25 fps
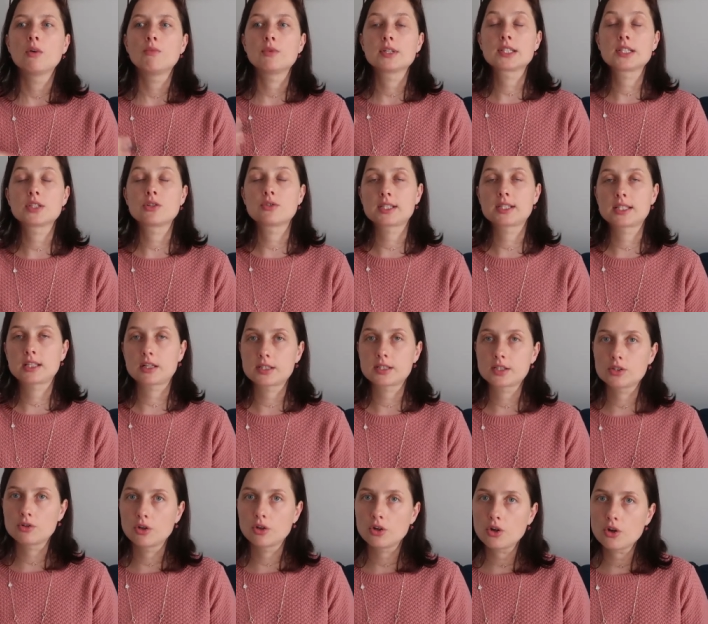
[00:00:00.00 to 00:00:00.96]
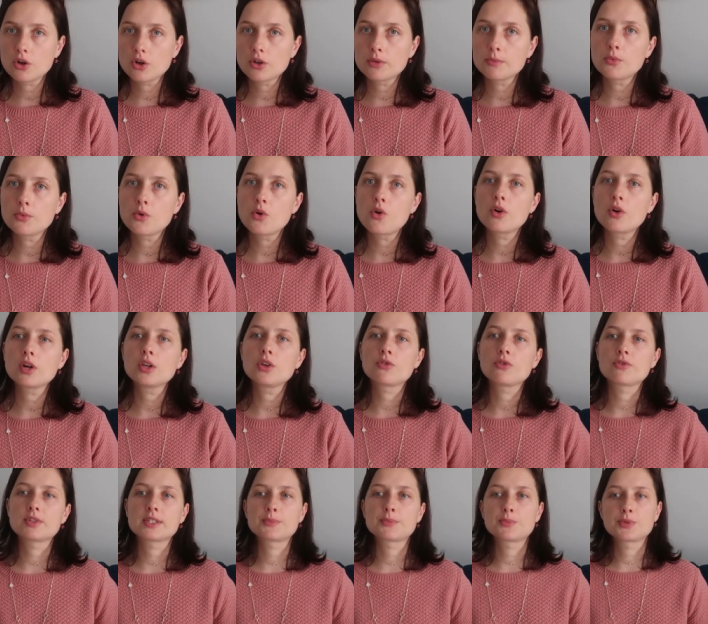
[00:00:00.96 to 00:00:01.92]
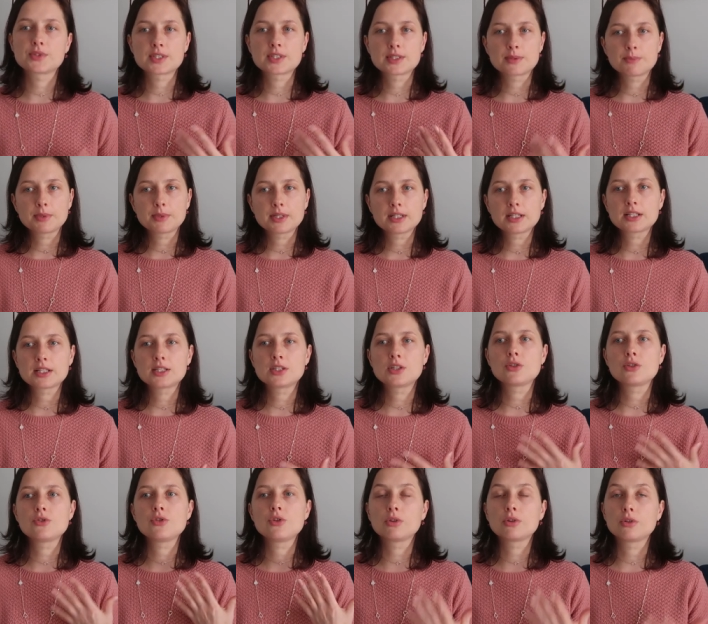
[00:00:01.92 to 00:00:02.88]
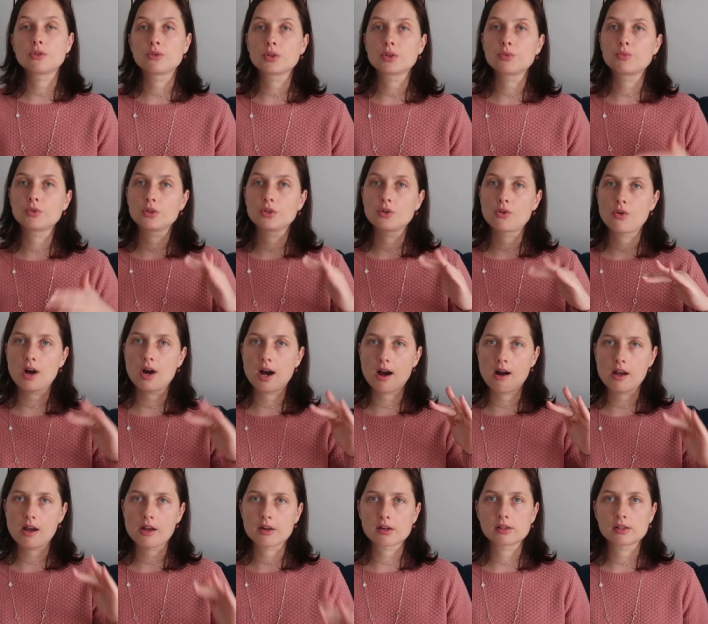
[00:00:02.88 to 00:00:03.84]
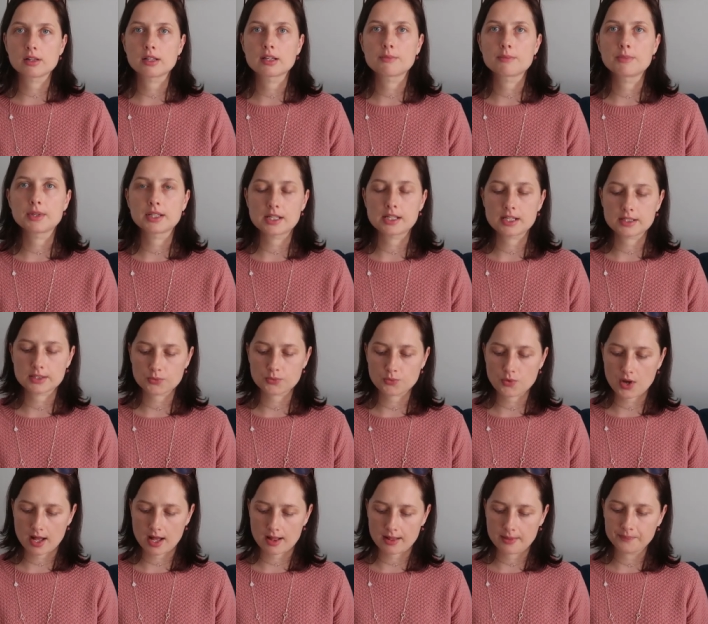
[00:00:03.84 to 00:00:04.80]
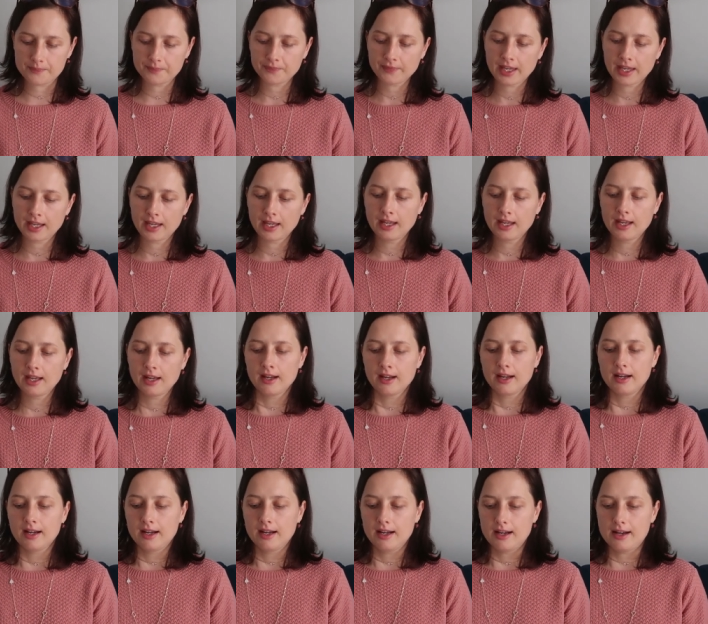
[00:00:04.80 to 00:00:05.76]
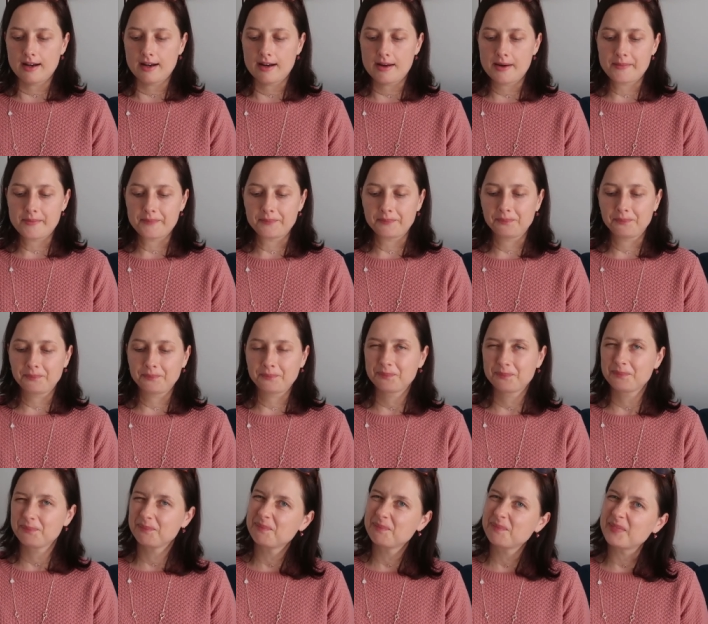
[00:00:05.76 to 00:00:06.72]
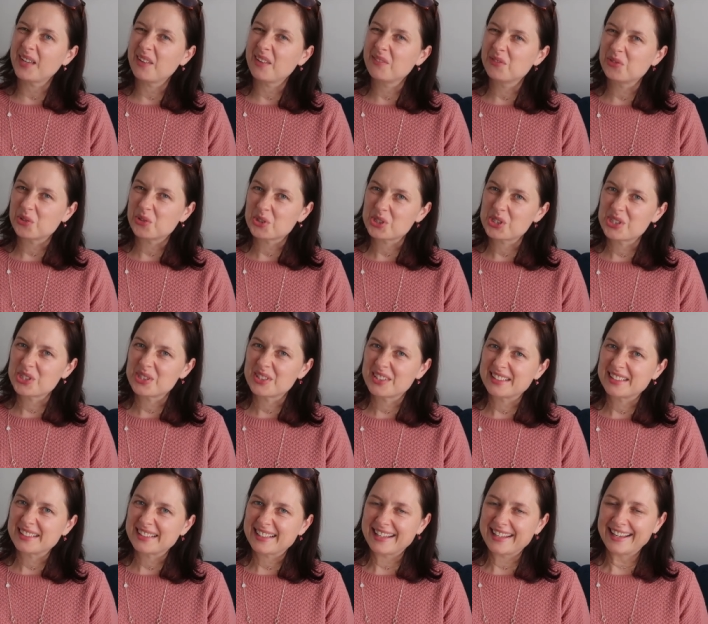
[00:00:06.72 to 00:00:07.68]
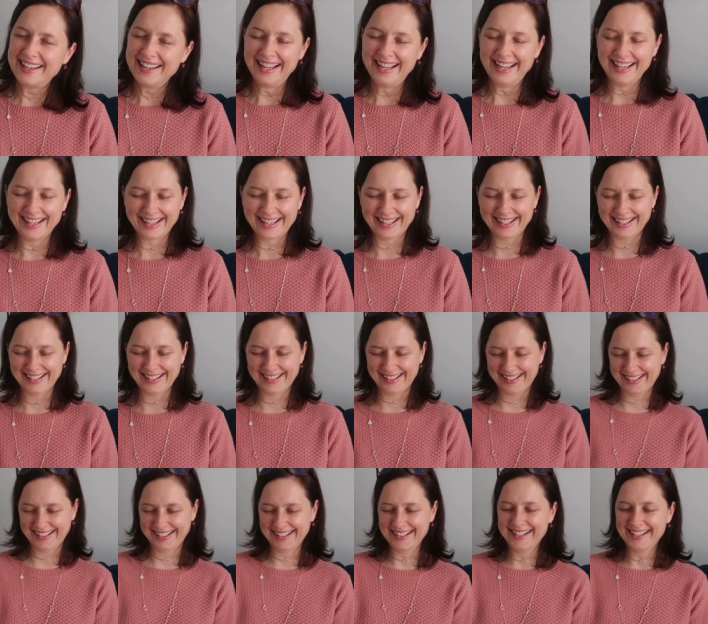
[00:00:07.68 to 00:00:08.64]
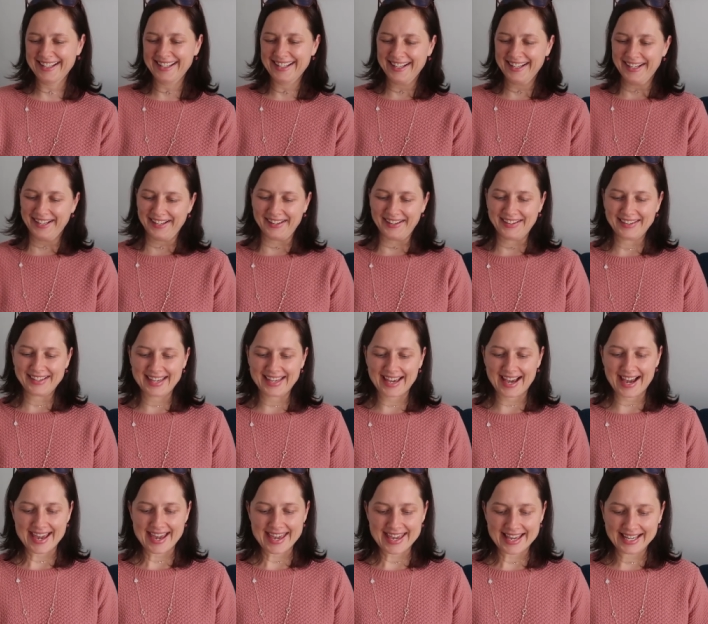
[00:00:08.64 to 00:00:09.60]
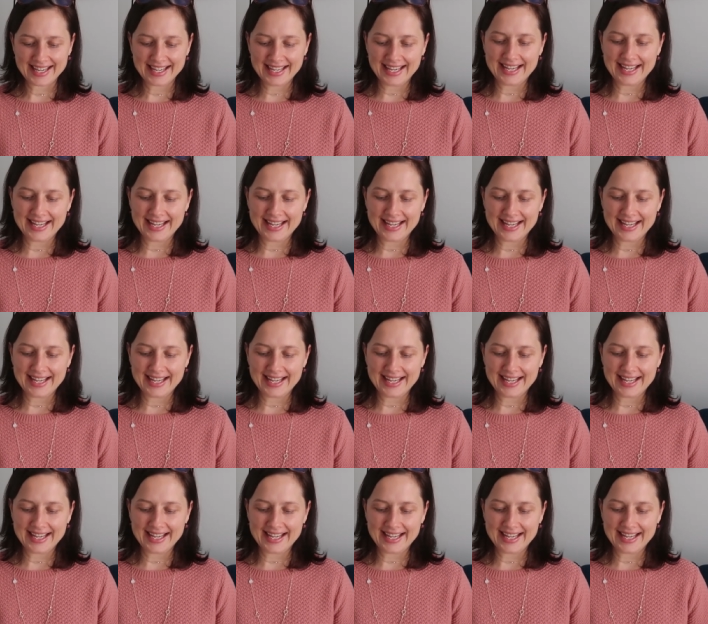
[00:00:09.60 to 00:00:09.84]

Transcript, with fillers: Once you start to learn more, your responsibility and your load will go higher a little bit as well. Um, unfortunately. Okay.